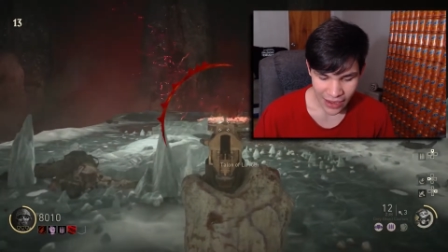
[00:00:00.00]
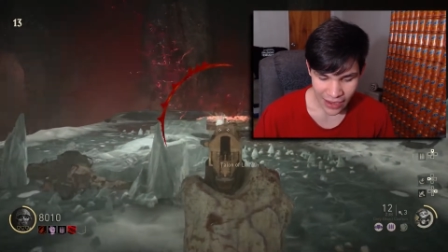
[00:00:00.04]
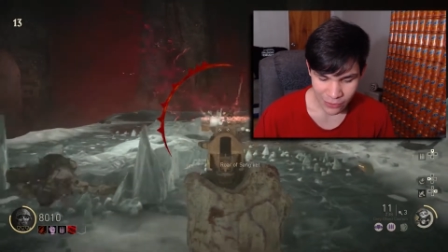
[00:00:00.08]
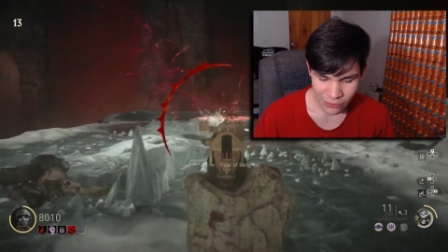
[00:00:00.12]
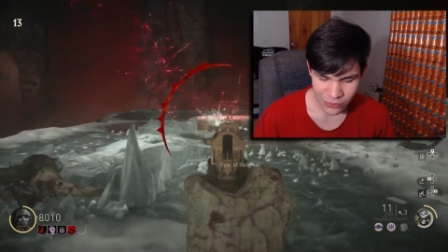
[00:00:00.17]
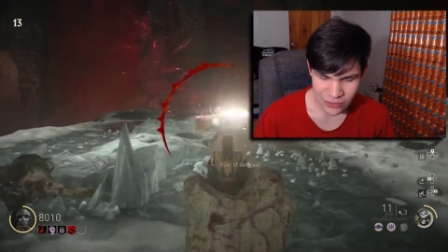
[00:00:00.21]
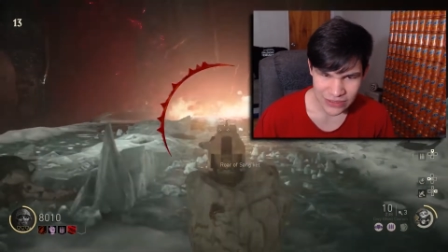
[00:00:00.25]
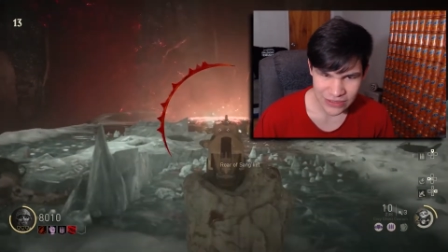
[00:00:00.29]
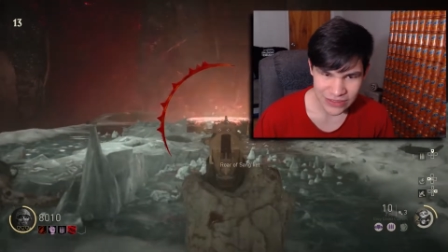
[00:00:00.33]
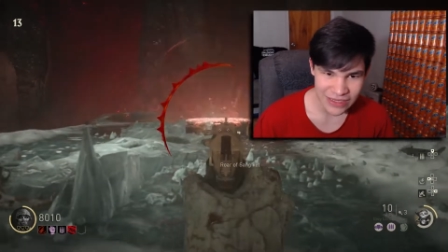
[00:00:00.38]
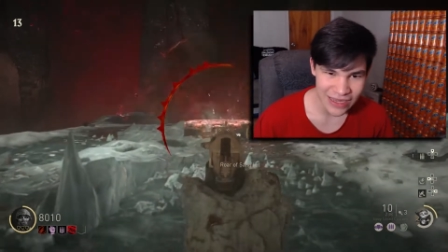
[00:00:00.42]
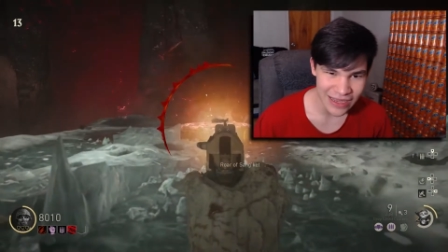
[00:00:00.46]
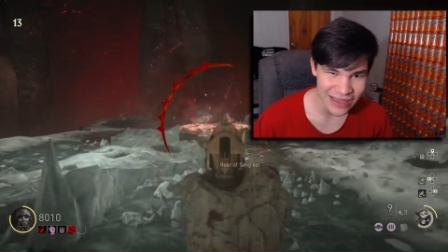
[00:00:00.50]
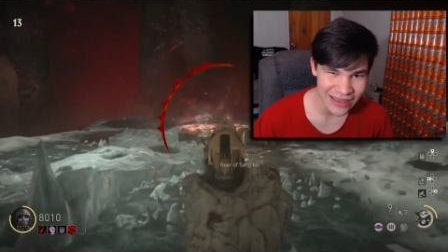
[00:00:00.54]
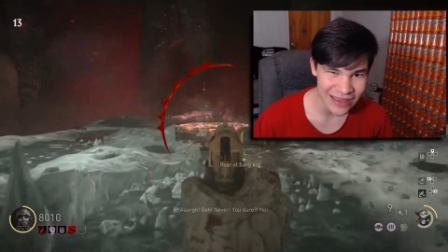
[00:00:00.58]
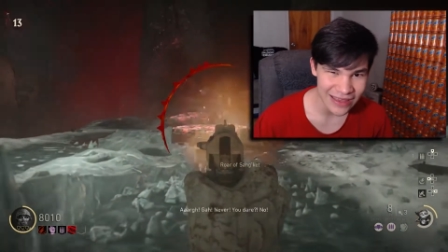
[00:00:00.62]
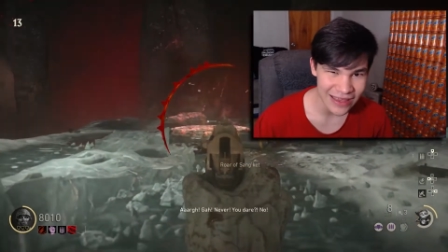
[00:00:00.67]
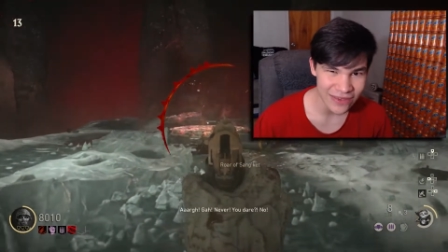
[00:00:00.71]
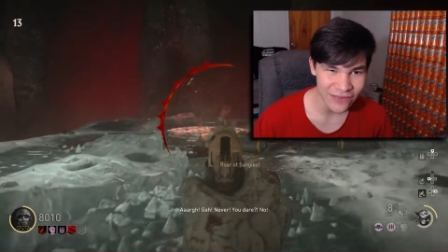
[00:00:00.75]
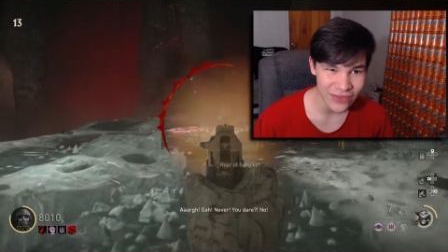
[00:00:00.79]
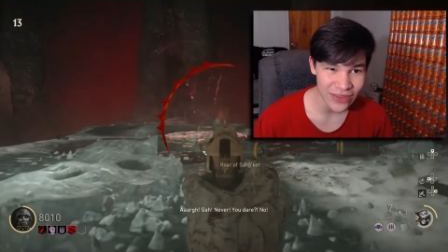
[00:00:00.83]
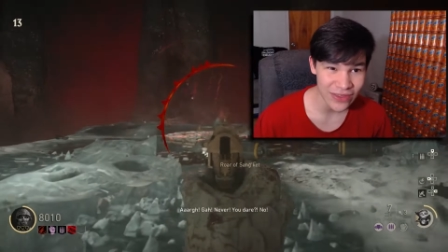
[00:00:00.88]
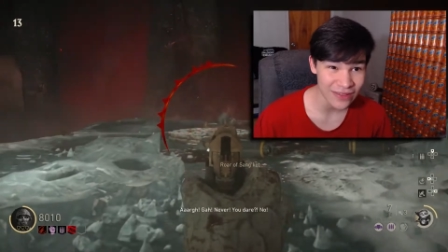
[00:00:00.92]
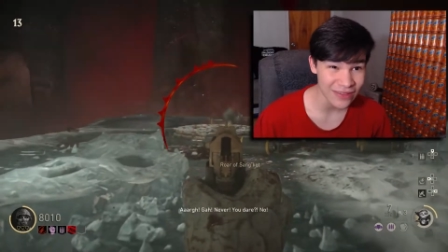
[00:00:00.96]
I would say
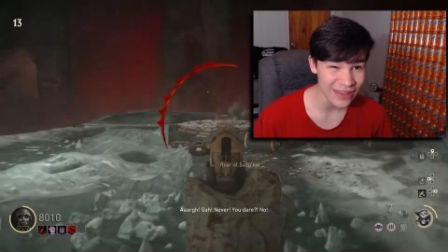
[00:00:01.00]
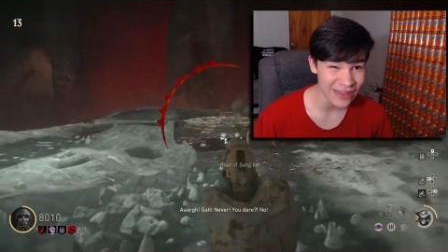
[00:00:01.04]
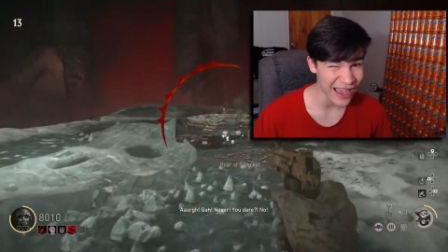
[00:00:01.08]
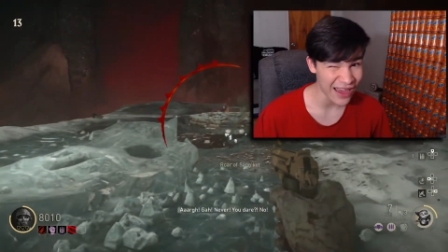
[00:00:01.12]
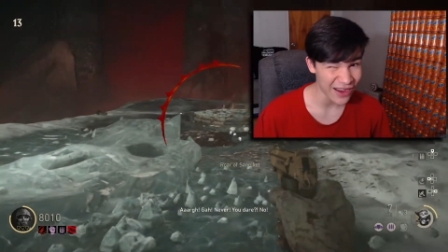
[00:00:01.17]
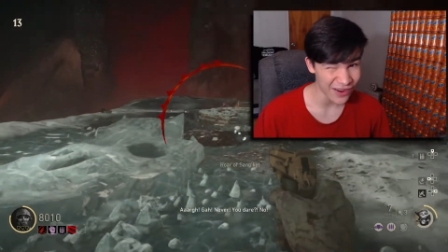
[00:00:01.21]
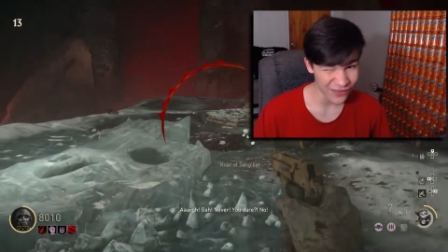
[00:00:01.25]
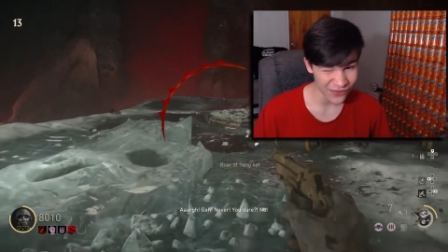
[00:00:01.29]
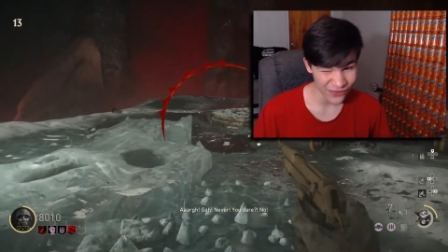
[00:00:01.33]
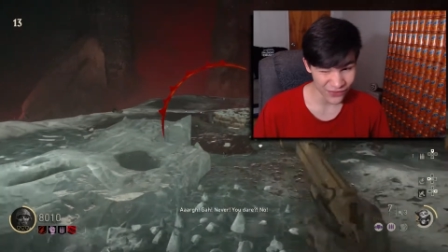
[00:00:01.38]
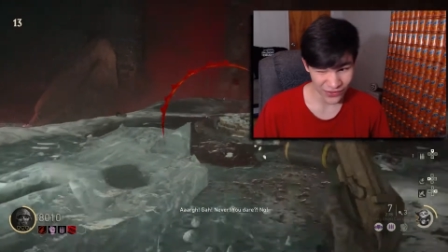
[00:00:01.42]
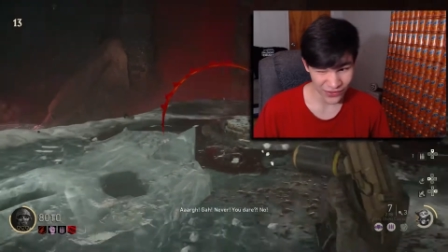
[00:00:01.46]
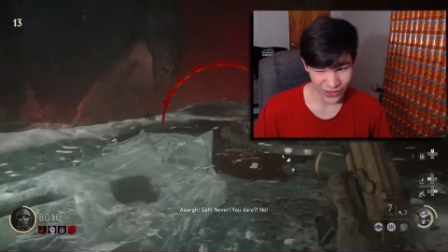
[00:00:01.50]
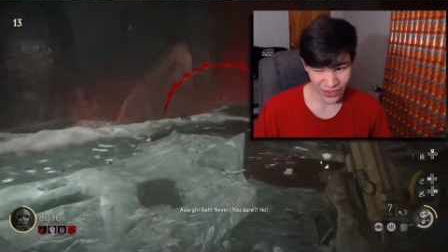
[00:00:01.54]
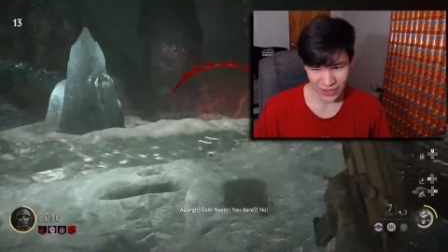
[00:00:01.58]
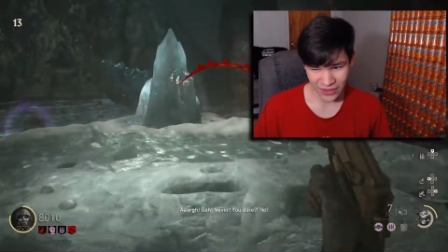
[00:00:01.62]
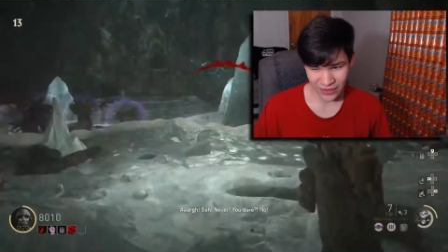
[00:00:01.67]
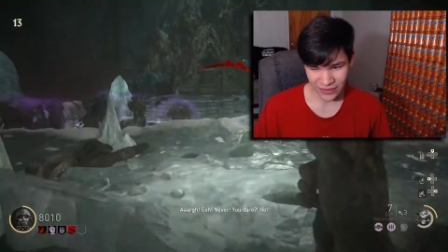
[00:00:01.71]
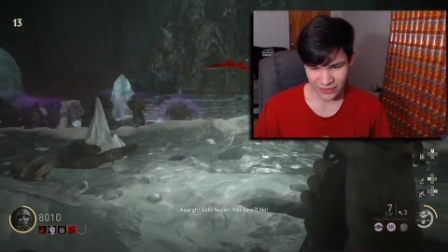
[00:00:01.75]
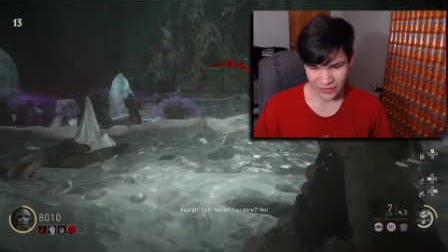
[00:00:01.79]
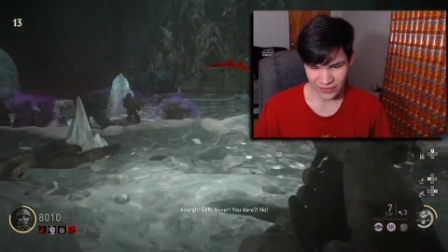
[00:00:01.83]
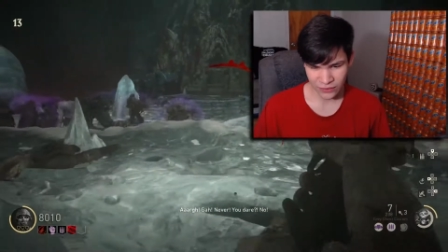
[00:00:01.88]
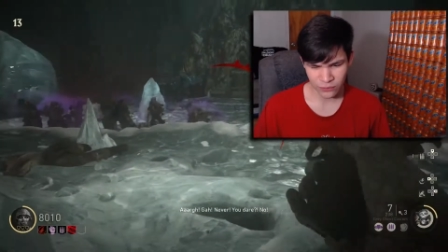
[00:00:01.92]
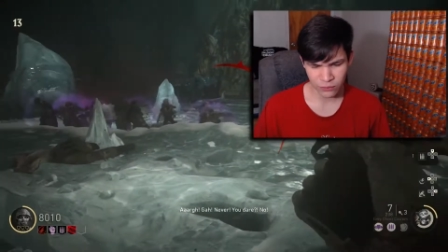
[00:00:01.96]
I'd give this out of
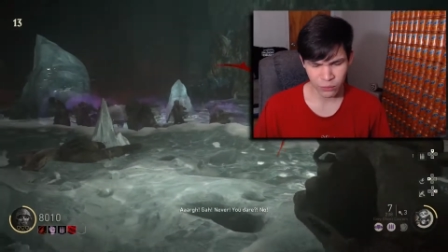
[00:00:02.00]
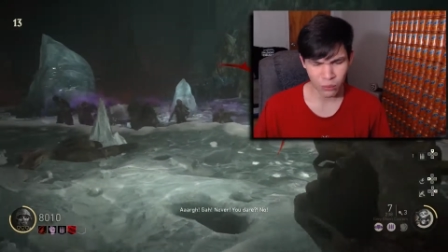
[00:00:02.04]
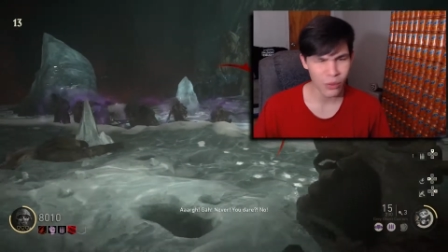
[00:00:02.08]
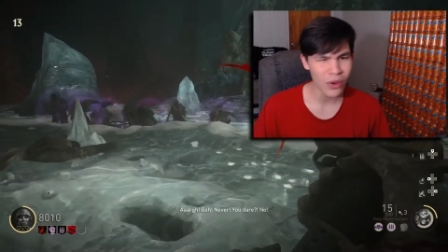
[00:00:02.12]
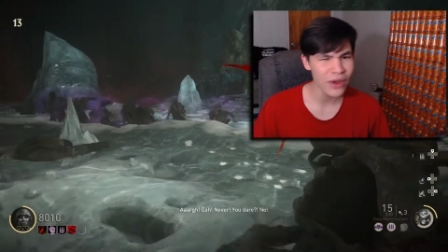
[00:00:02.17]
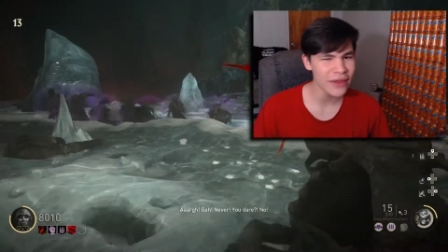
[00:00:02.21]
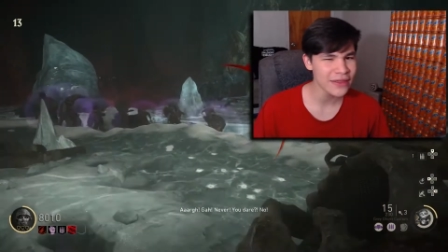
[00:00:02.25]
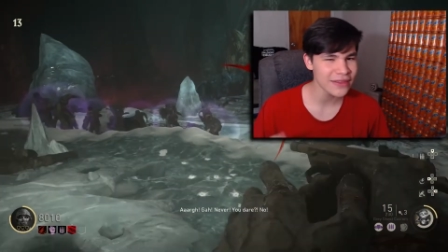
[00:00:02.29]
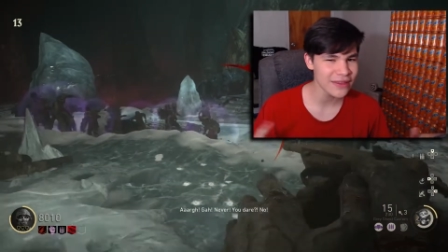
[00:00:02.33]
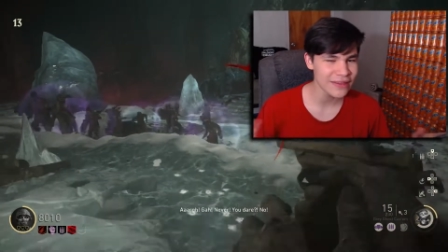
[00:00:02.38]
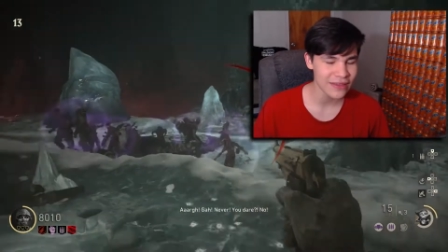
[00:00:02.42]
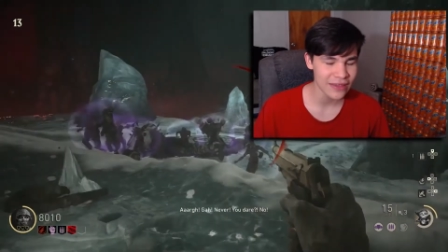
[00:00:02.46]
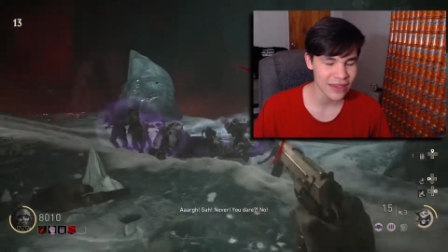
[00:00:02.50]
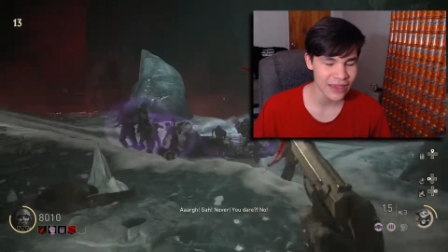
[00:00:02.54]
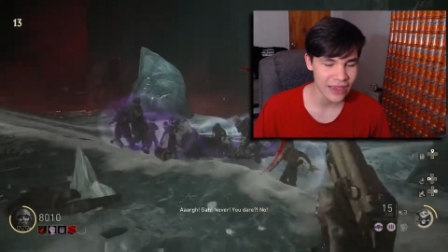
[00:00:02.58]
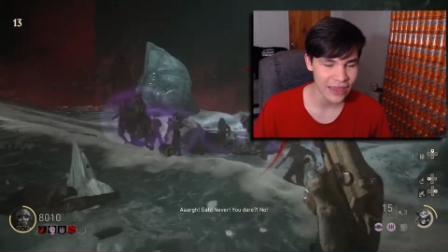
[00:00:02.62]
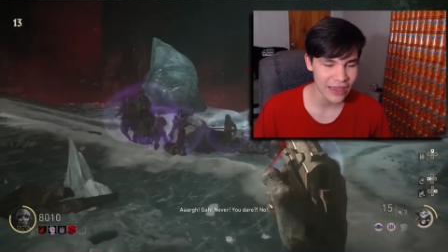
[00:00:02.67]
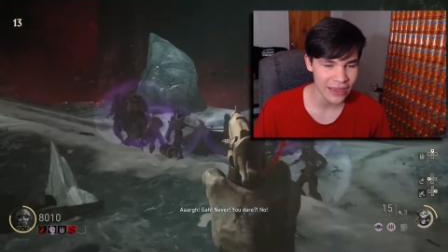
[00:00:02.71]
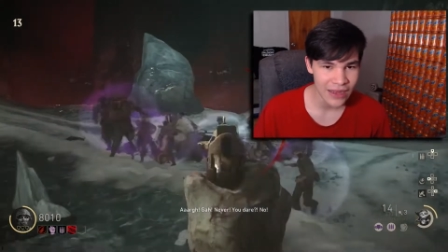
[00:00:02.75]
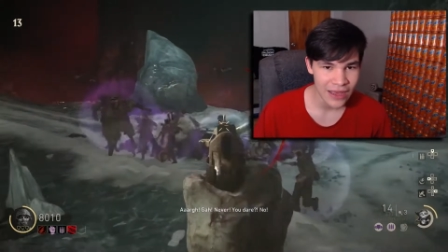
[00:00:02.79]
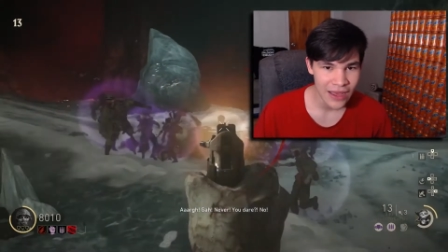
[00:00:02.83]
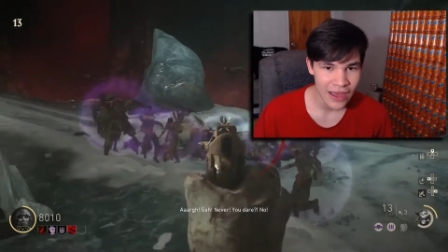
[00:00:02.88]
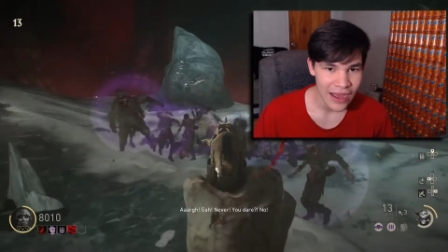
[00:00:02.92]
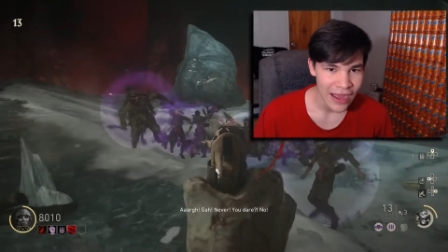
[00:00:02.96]
a 1 to
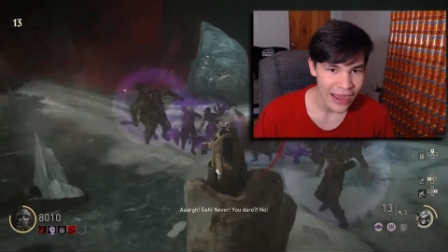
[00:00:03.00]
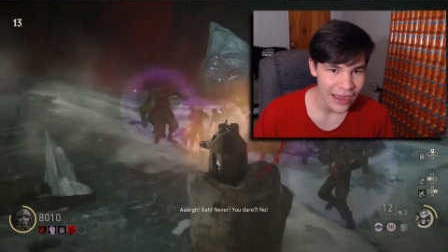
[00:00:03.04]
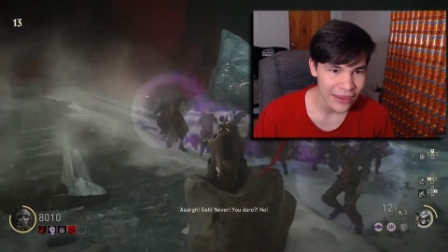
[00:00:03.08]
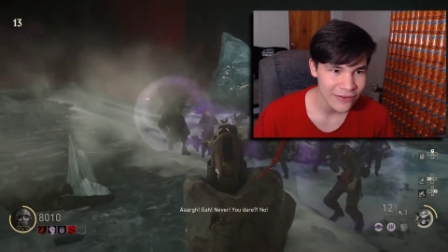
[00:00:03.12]
10.